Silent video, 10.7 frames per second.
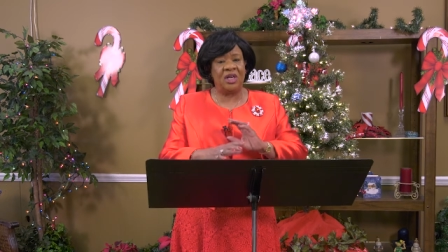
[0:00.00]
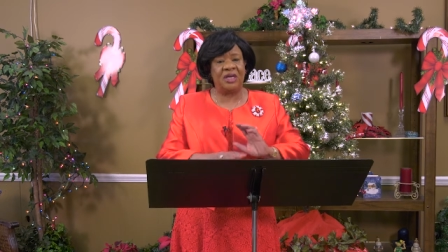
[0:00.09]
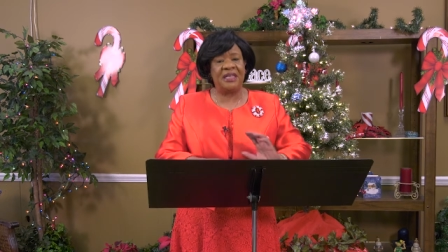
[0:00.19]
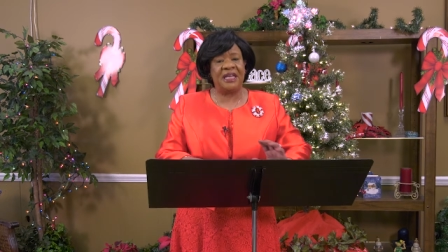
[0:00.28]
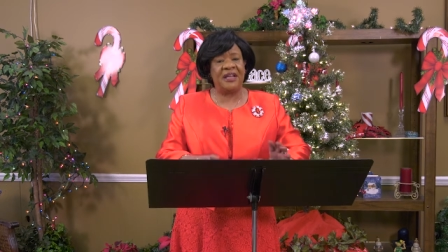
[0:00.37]
going
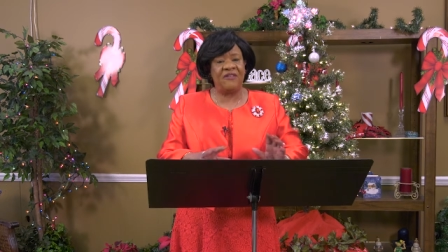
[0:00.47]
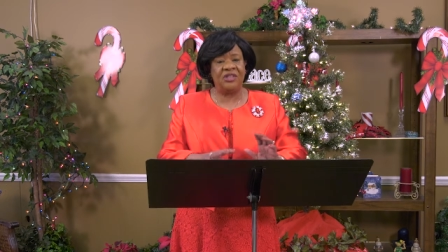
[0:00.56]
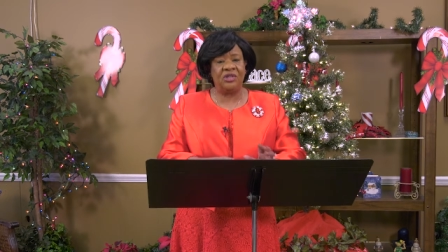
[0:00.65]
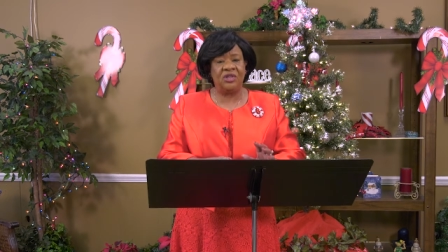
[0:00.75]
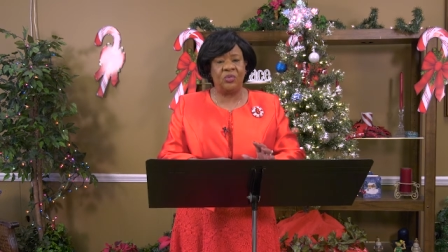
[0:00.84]
to delve
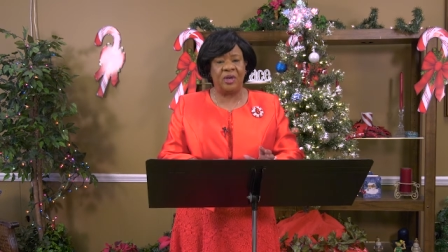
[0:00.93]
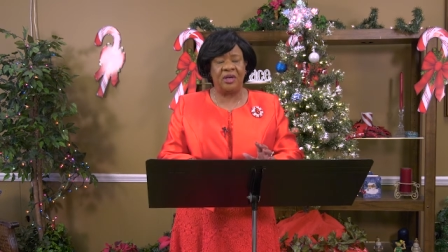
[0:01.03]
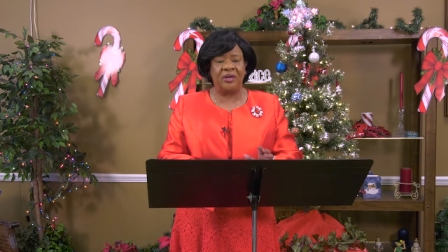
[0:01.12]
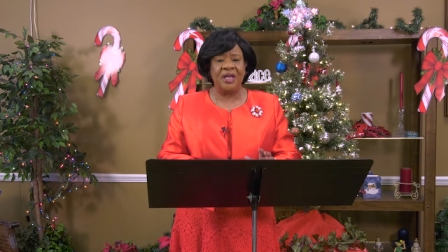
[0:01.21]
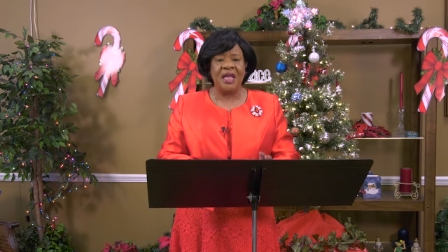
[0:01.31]
into the
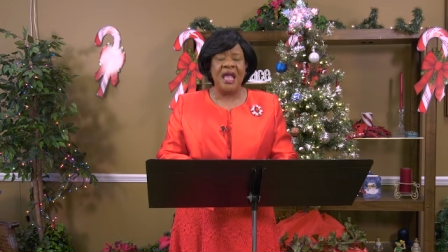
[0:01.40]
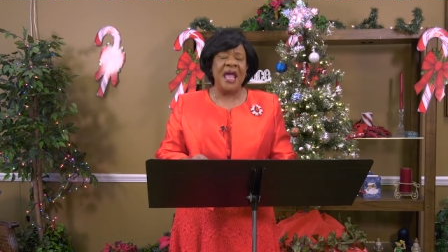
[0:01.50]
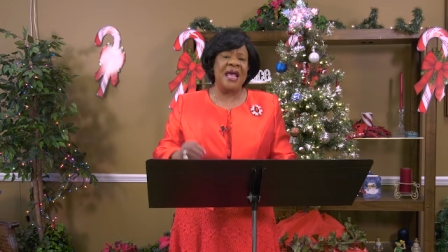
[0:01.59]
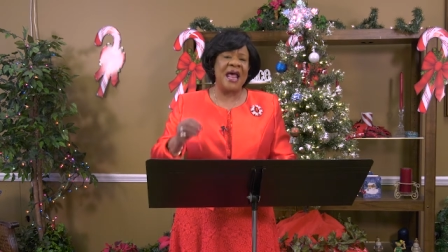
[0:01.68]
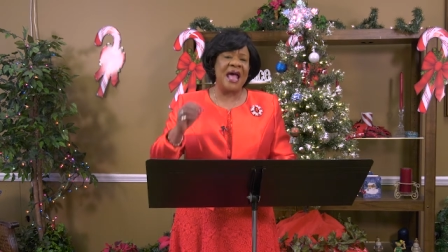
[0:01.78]
Word.
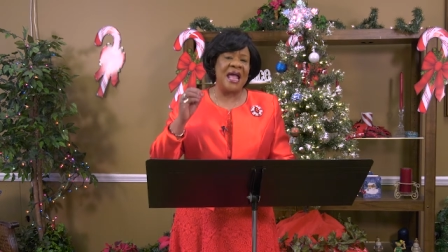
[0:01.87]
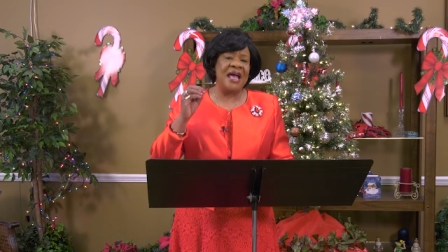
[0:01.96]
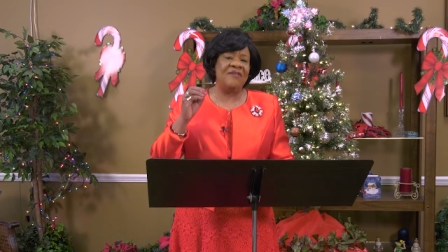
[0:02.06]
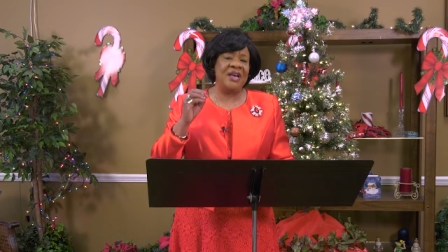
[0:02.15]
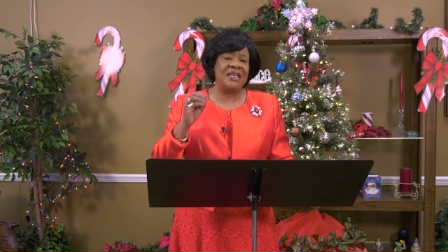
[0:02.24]
And I
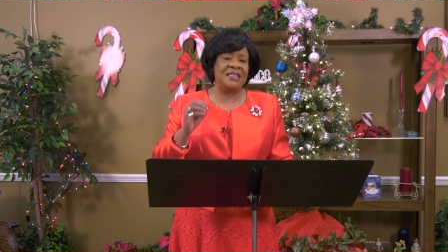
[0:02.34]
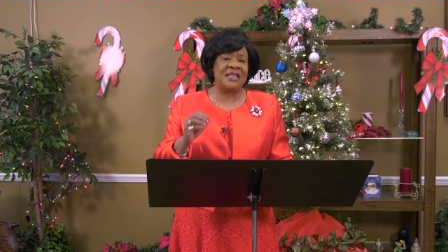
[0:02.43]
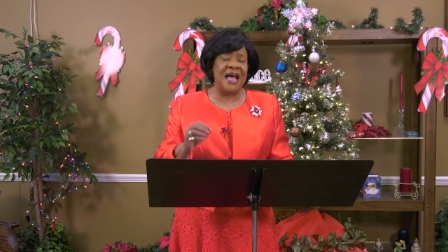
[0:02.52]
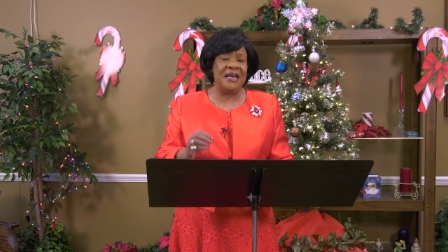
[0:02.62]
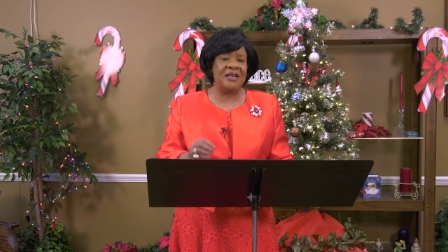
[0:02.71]
have an
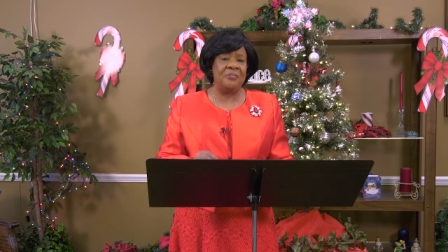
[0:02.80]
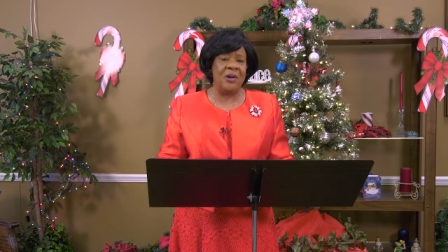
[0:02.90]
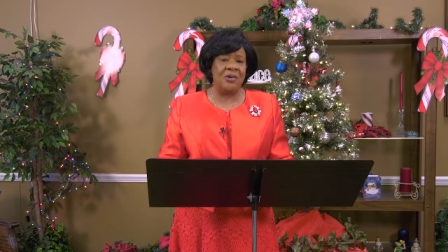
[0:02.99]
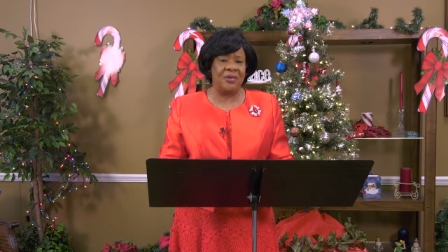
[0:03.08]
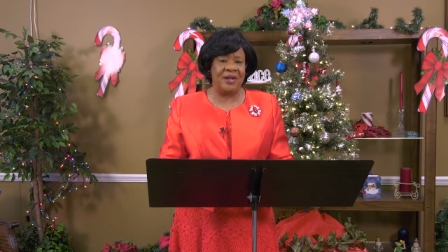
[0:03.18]
exciting
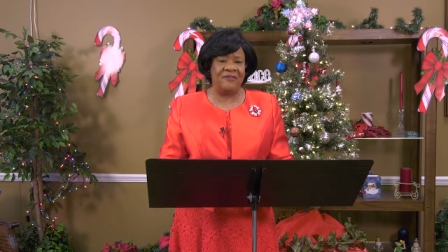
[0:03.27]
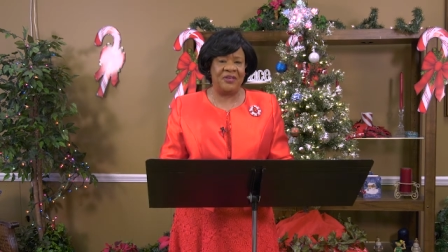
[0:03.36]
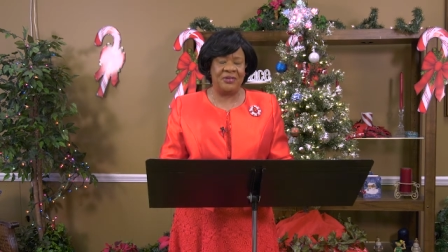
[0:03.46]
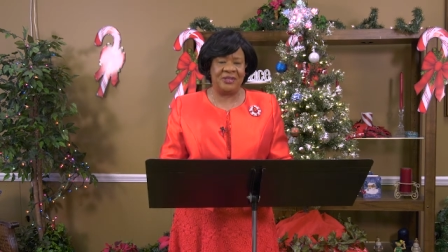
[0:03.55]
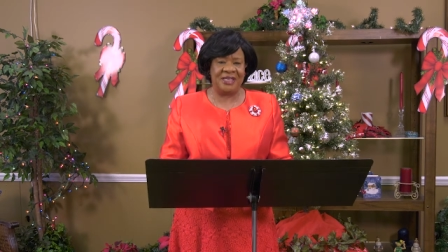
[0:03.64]
program for
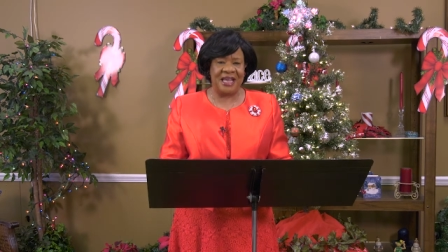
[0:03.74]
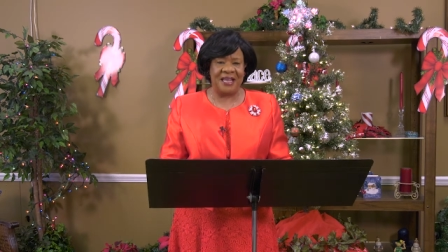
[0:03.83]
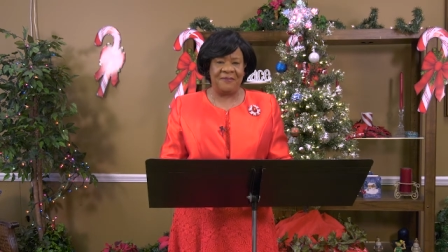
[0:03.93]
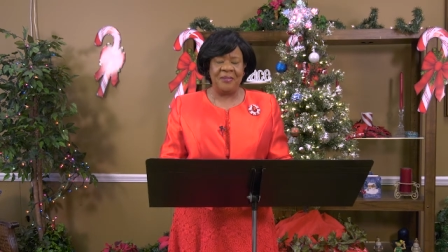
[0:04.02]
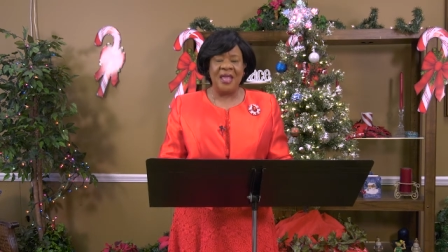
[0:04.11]
you
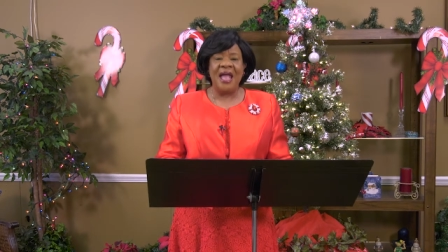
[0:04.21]
today.